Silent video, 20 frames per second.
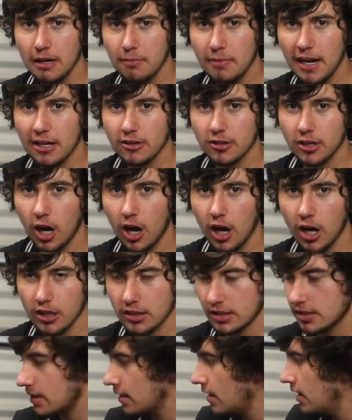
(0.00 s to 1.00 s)
about
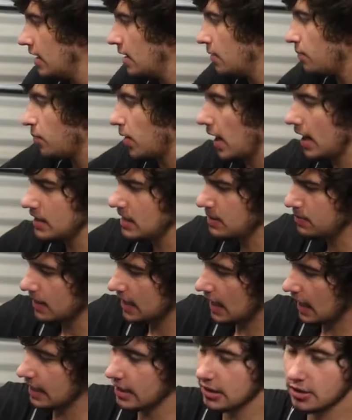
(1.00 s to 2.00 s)
cost. Plasma
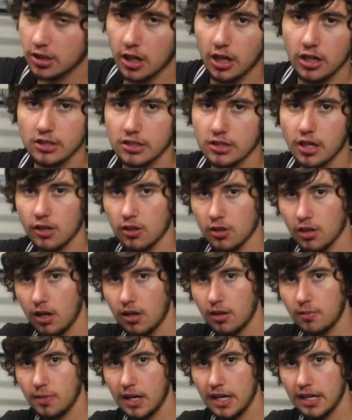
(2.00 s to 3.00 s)
cutters cost a
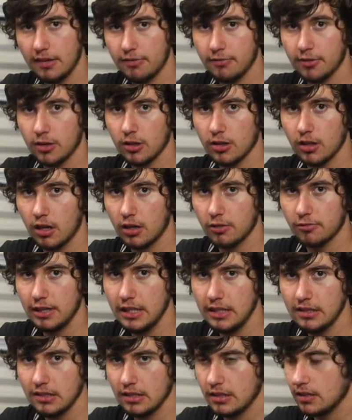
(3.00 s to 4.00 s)
lot of money for a lot of
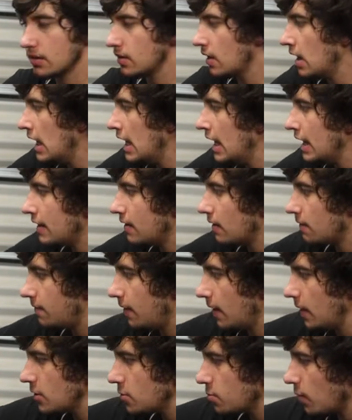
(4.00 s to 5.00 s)
reasons. The
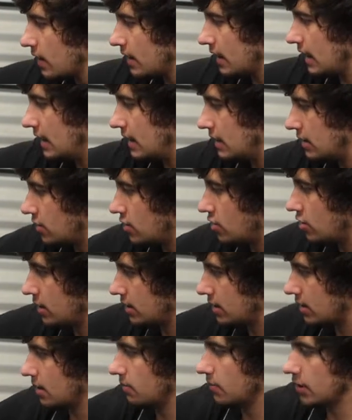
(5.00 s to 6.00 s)
first one is
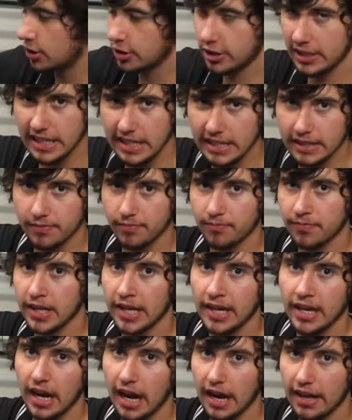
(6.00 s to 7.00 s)
just the machine.
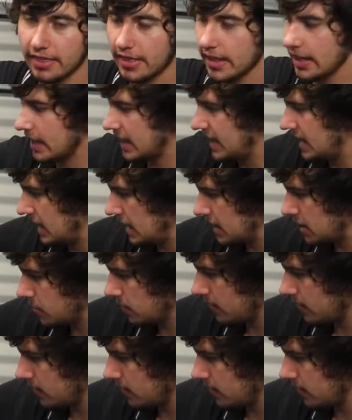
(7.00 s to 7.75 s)
I think this